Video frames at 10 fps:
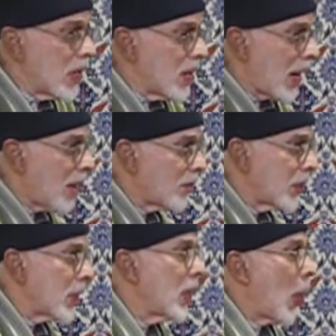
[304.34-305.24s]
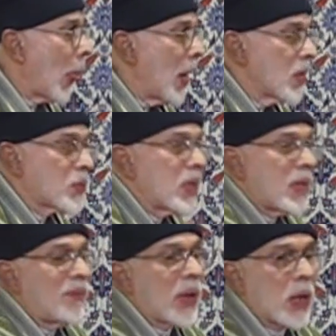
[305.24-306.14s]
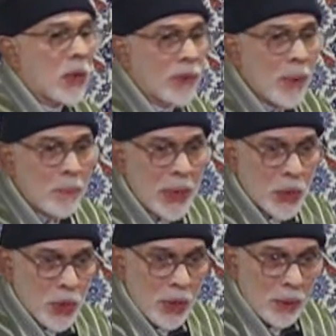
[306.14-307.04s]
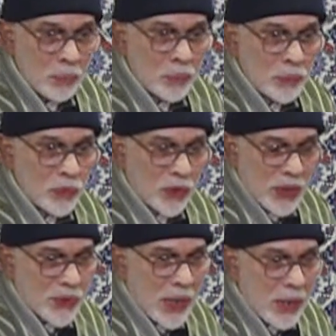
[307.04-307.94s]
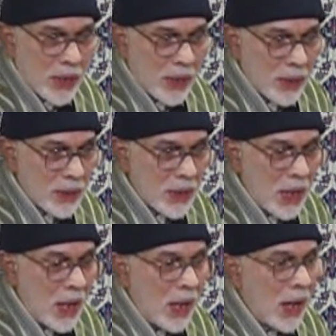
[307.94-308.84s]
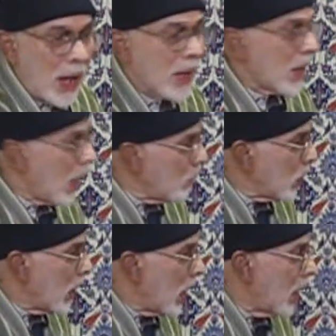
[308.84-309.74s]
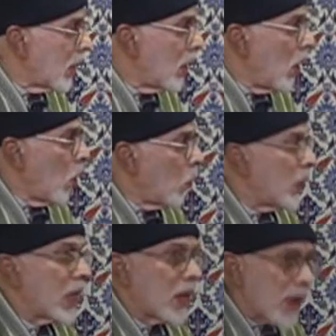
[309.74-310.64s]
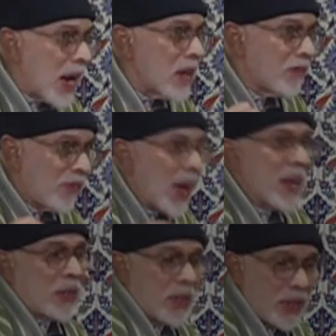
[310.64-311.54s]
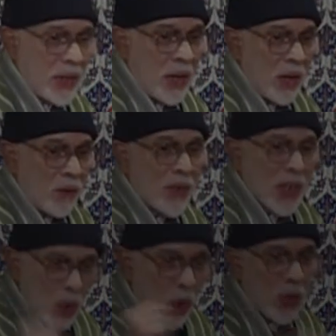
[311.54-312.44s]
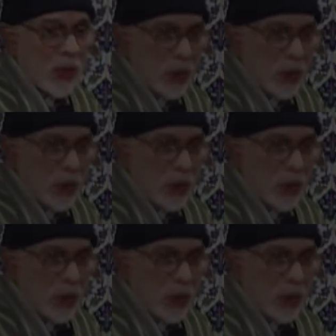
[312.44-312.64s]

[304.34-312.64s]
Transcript: didn't have the certificate of completion for the center. And alhamdulillah, with a great fight with the local